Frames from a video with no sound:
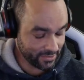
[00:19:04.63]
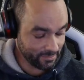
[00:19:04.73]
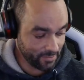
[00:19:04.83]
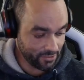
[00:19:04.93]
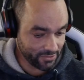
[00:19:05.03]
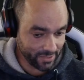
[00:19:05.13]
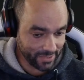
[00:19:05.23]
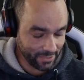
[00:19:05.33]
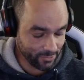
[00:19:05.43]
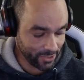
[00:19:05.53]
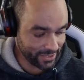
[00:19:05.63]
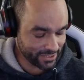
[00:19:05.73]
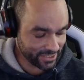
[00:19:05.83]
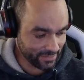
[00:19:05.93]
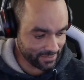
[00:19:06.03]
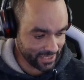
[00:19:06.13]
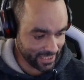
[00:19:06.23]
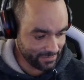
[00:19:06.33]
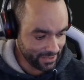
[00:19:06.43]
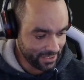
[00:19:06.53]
both of them can run at the same time.